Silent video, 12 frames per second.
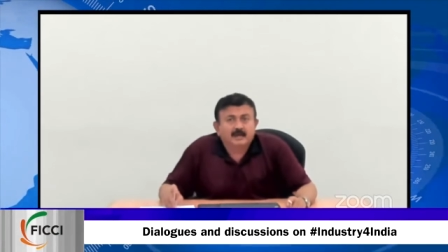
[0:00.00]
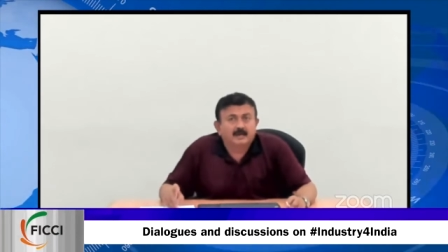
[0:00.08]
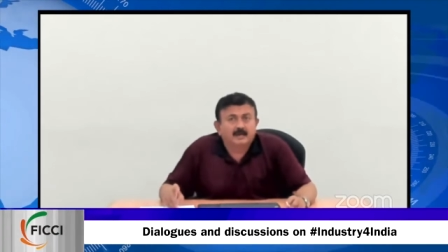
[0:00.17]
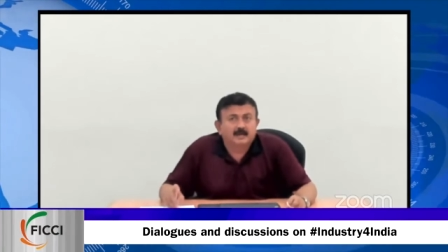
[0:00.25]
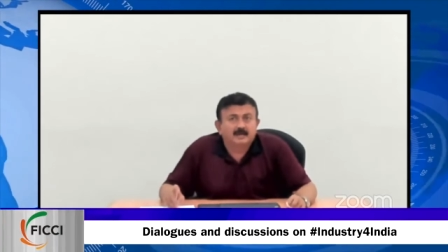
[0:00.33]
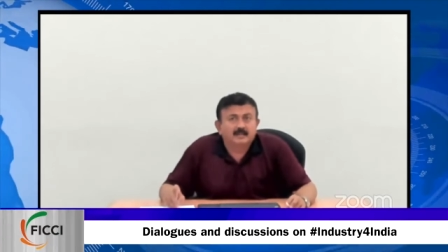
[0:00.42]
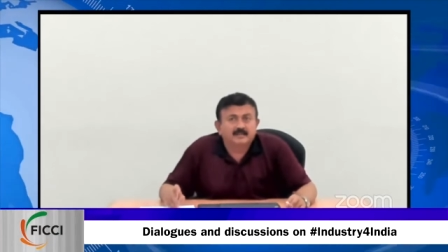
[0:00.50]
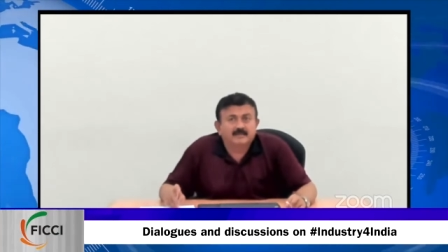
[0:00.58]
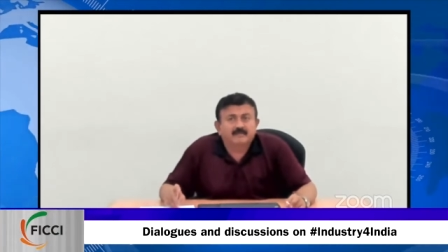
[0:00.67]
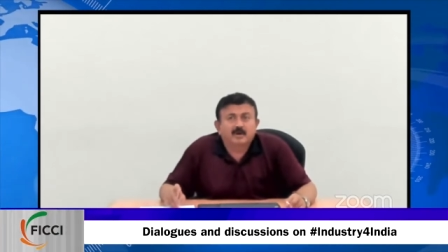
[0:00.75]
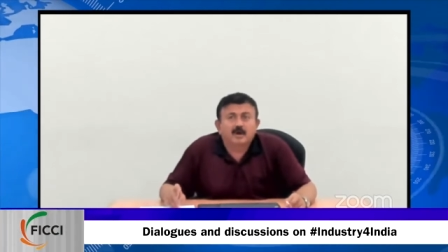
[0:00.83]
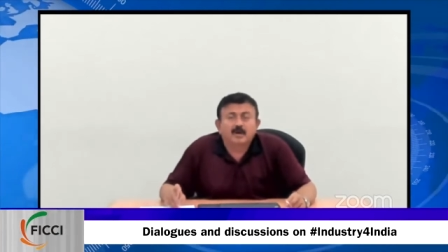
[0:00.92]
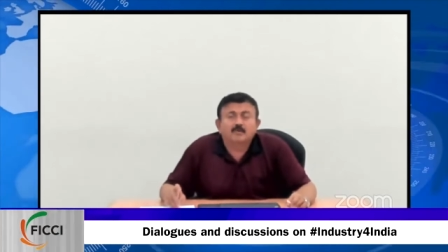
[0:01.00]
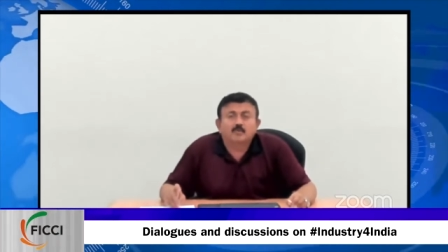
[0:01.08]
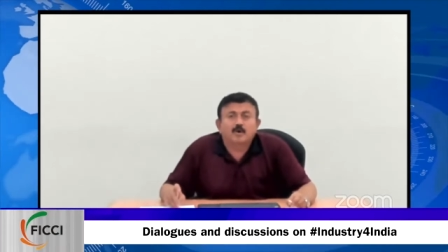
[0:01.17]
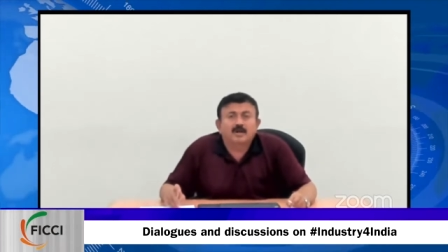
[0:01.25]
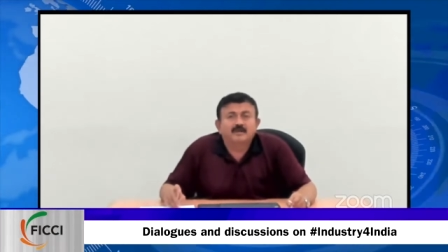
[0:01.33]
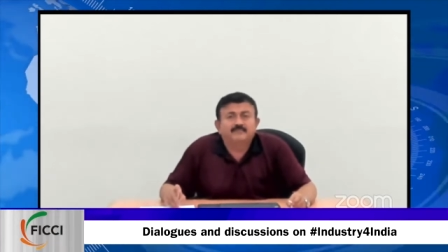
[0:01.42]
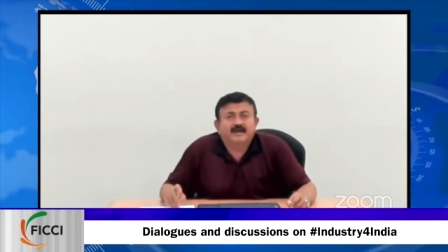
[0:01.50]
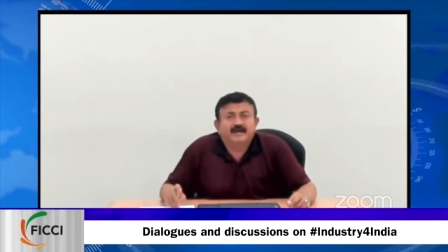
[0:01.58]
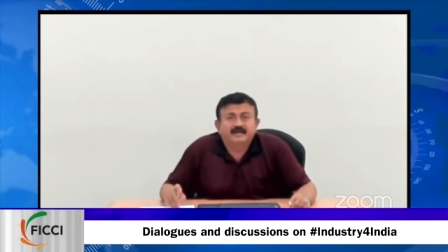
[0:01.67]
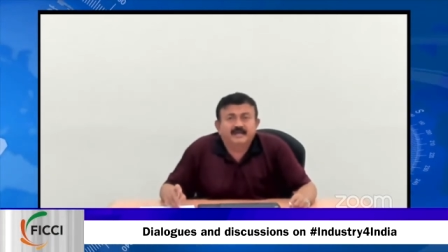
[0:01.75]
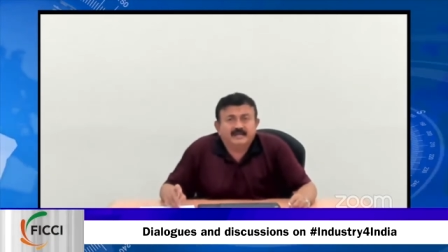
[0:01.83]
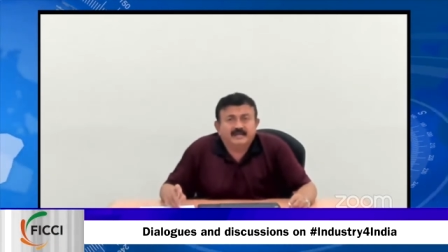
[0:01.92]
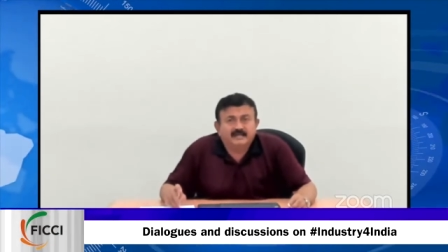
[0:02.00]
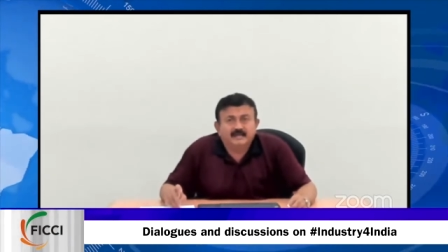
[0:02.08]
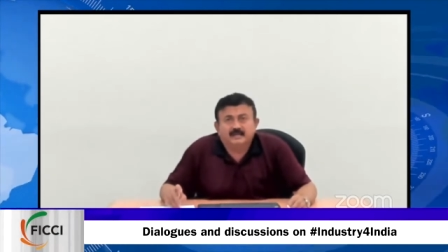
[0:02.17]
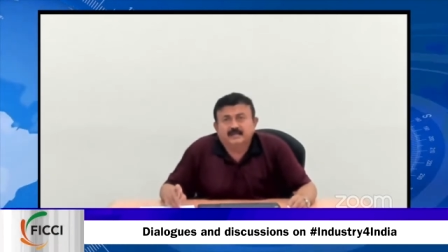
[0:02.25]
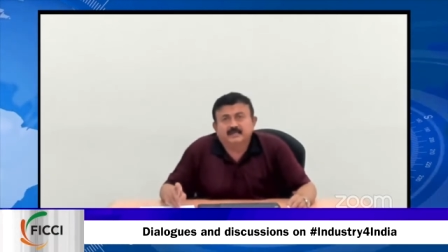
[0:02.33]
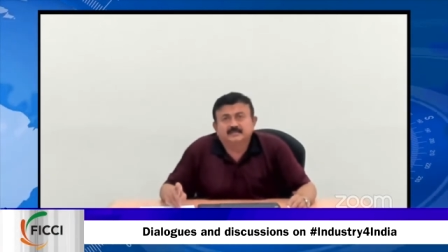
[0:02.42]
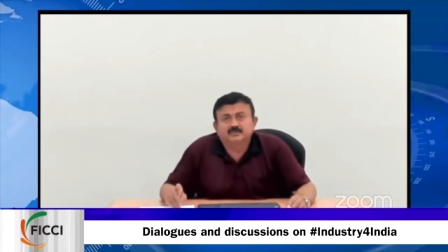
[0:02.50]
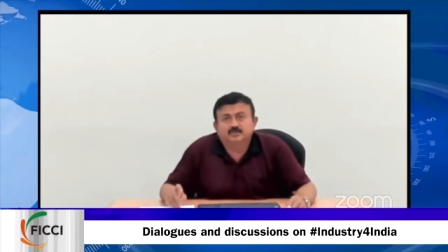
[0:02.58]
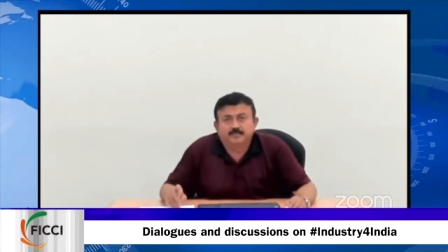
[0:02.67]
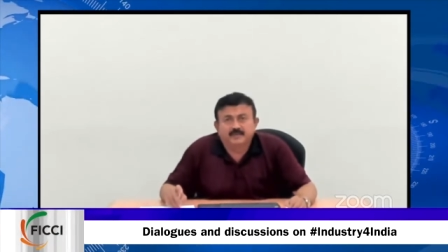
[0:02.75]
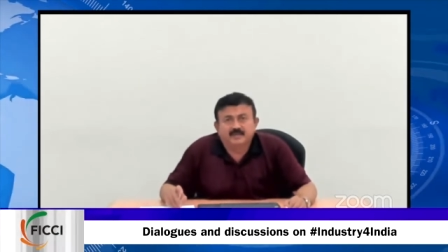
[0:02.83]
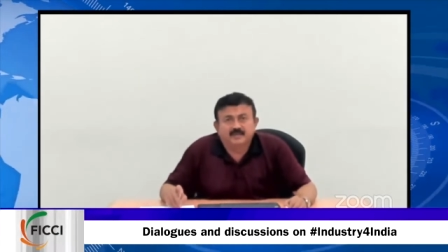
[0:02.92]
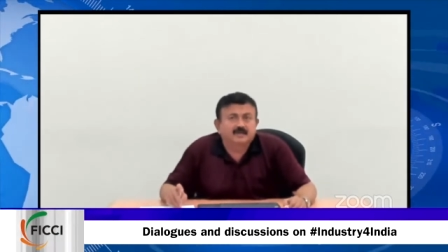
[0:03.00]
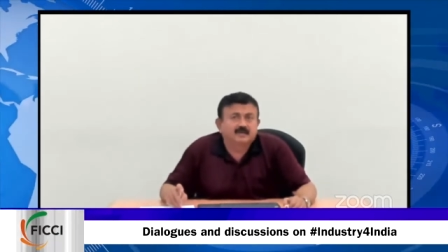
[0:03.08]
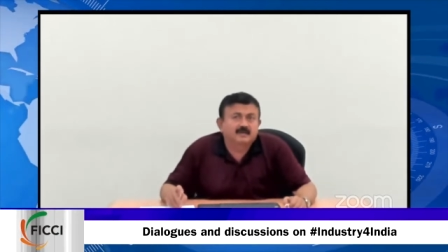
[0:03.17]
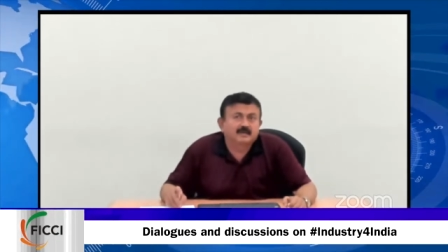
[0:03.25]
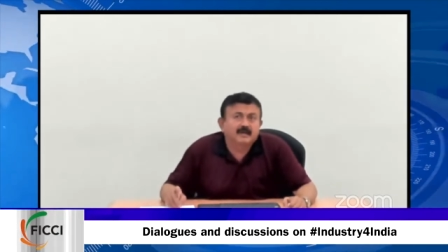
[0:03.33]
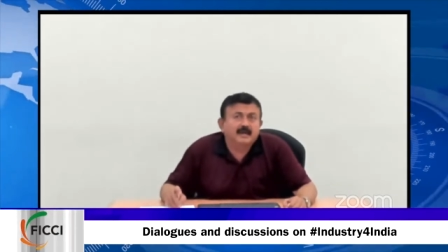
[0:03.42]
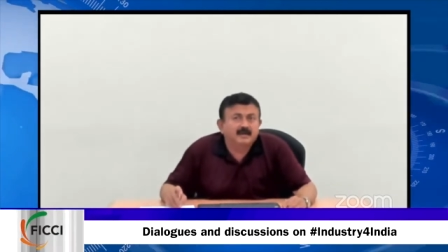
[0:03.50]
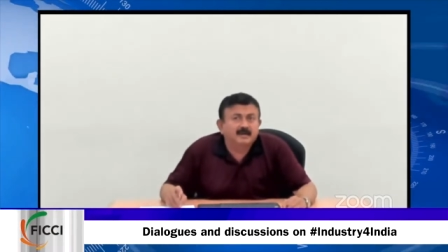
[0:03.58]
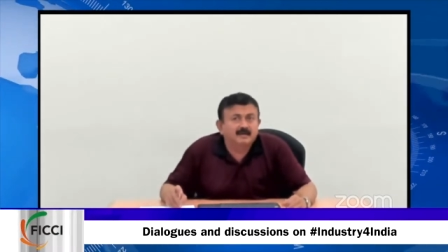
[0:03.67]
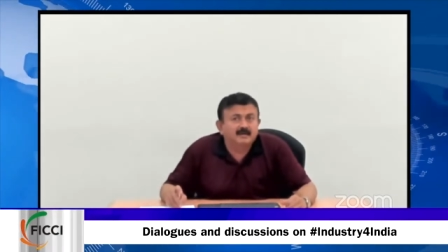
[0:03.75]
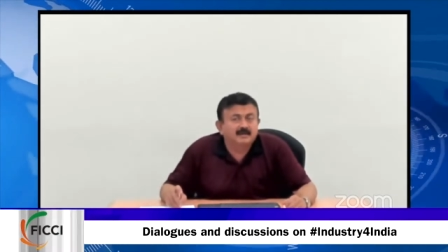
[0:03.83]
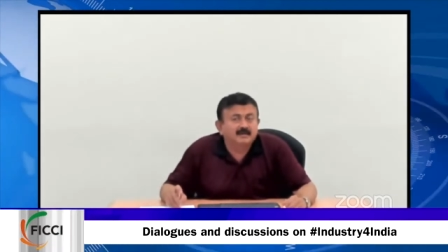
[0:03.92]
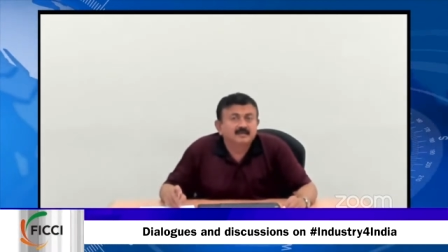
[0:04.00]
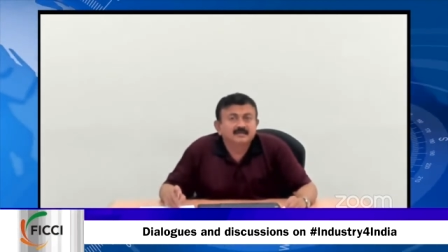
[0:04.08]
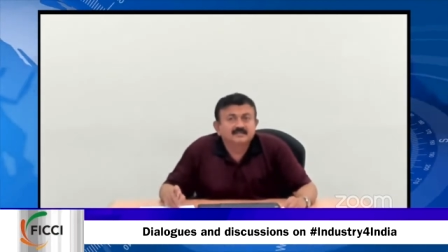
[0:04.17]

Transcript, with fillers: uh, they were all qualified, technically superior and uh,